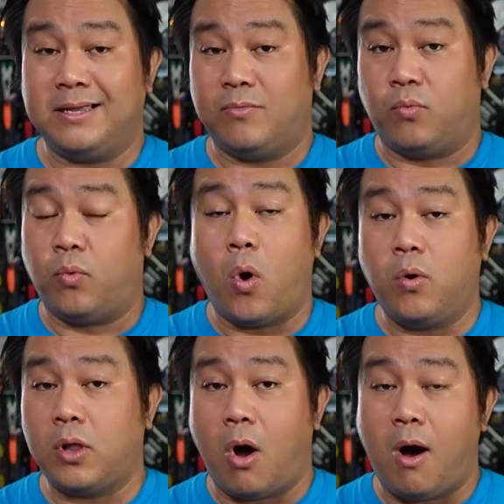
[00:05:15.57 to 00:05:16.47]

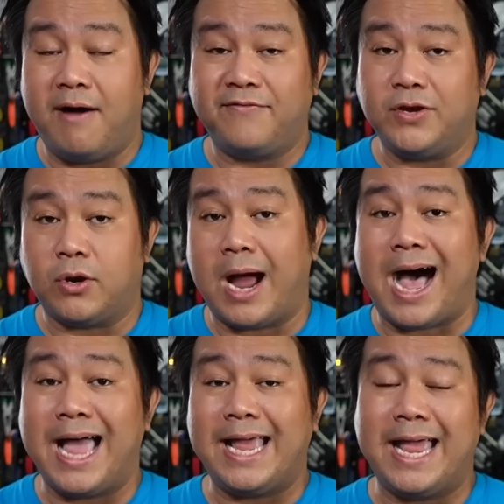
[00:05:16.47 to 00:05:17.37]
roll off your
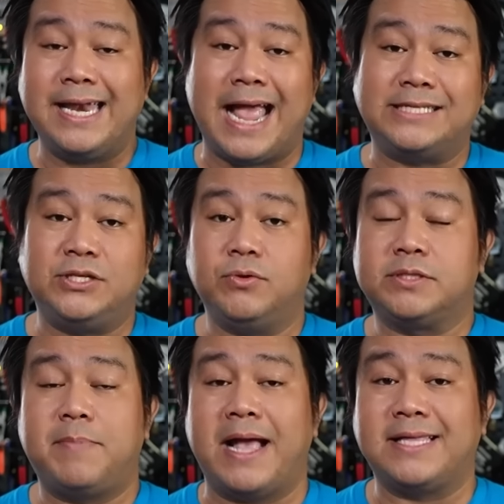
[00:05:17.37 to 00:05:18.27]
high end as you
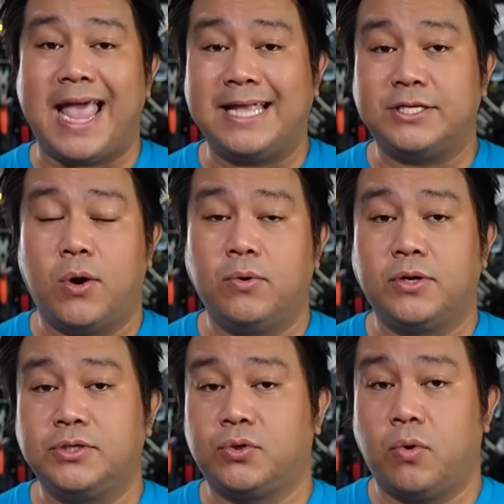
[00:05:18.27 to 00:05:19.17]
expect a tone
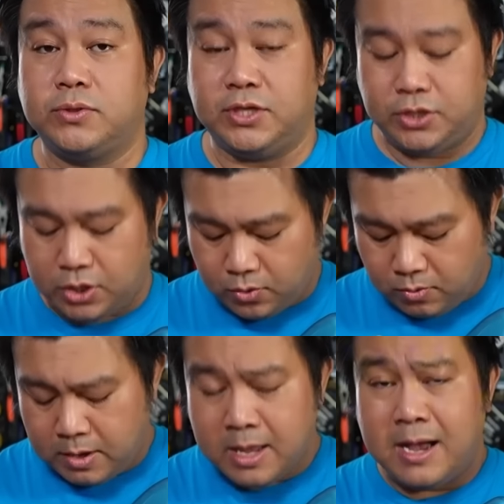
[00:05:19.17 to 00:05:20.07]
control to
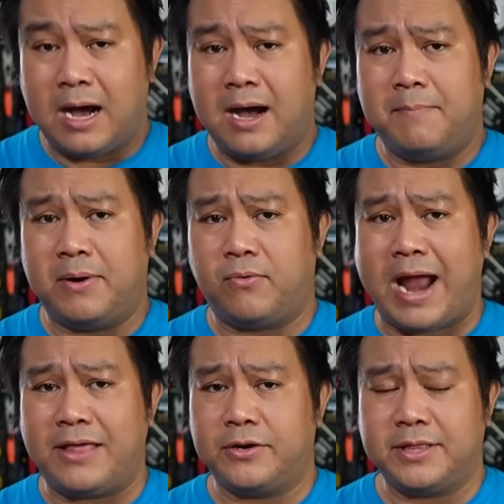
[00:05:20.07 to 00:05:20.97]
do, but
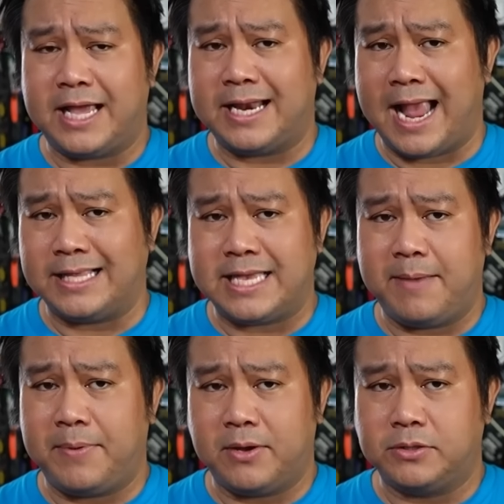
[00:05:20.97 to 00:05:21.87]
rather than a
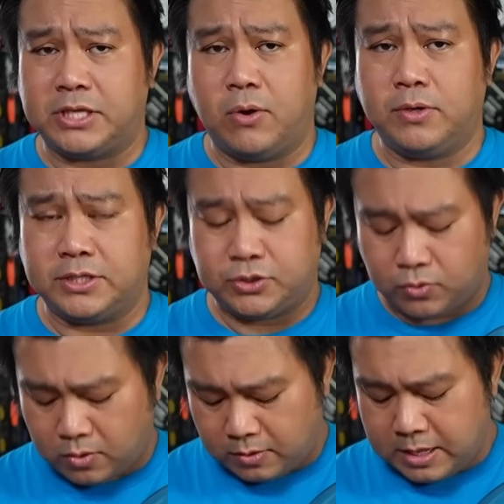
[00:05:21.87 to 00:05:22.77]
typical tone
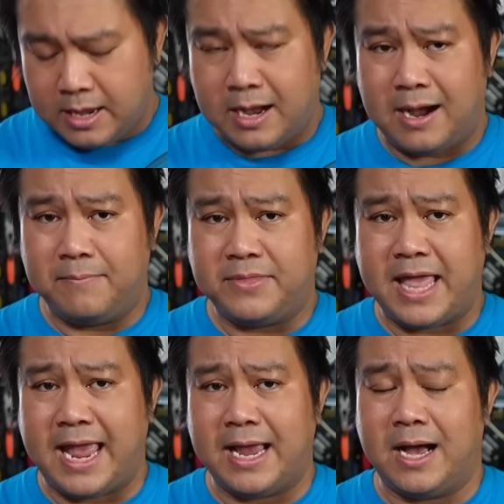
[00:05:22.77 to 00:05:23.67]
control,
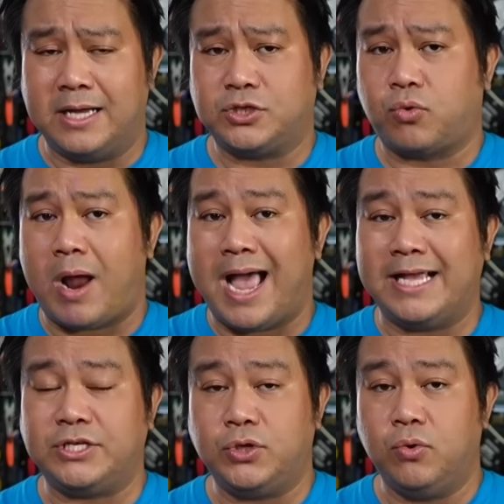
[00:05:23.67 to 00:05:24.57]
they
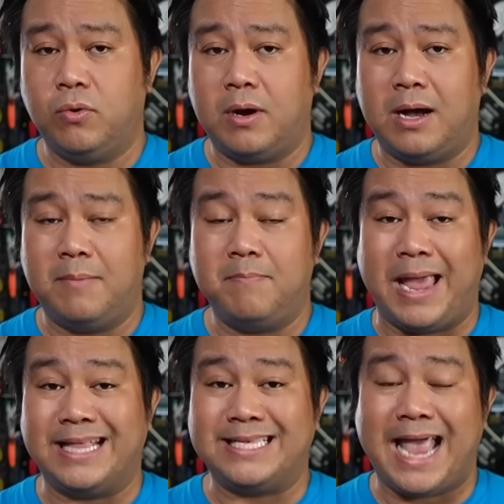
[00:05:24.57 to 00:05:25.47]
try to
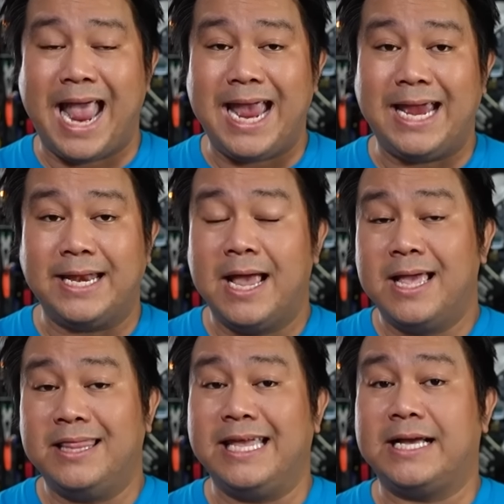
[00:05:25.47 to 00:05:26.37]
maintain
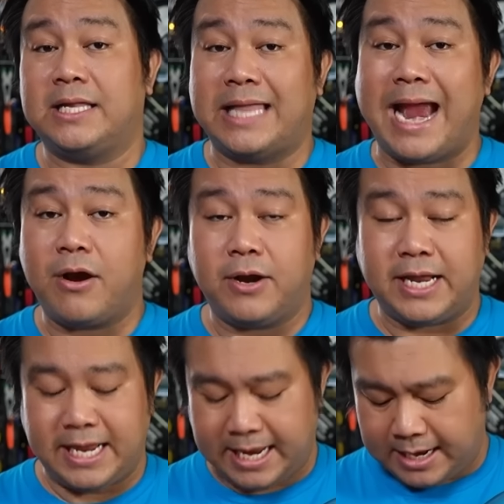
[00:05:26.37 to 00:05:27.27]
the
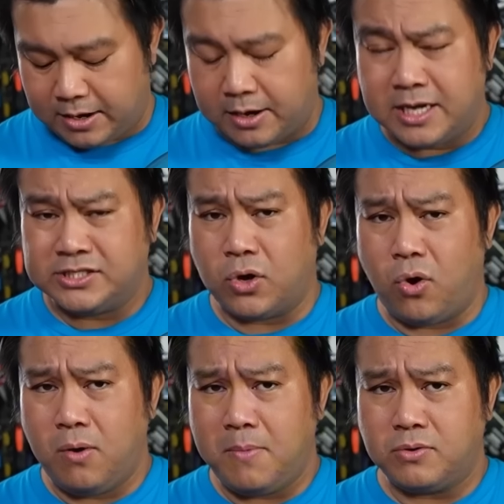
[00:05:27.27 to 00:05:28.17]
clarity here, so
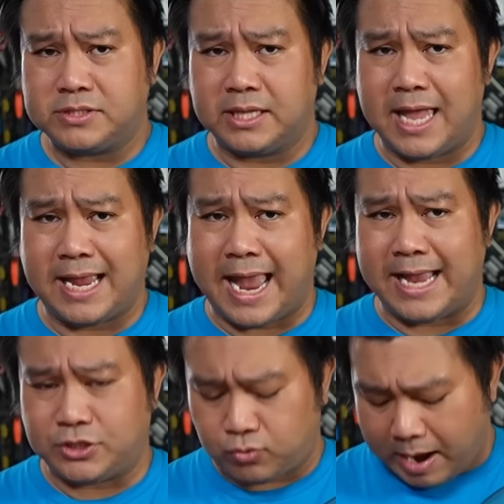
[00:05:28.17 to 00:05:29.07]
almost like
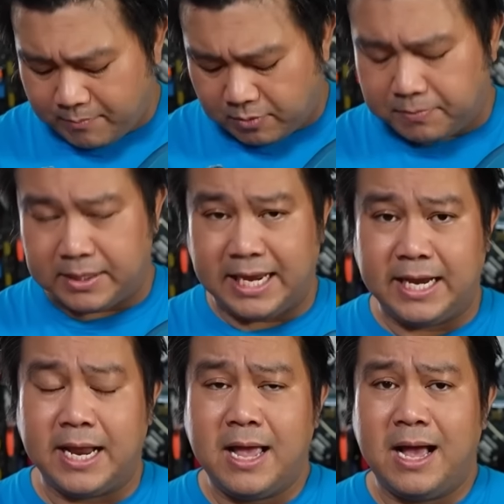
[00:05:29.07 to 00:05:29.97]
a treble
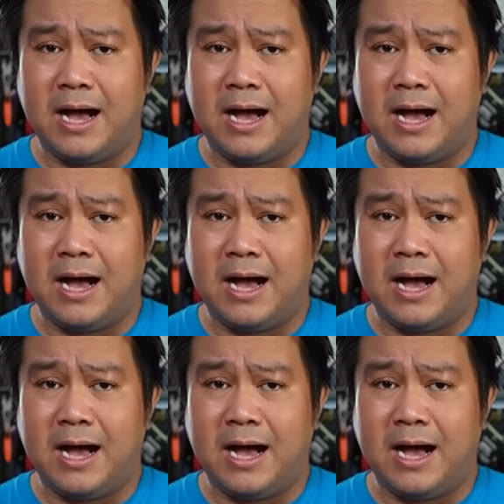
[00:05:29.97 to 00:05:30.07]
bleed,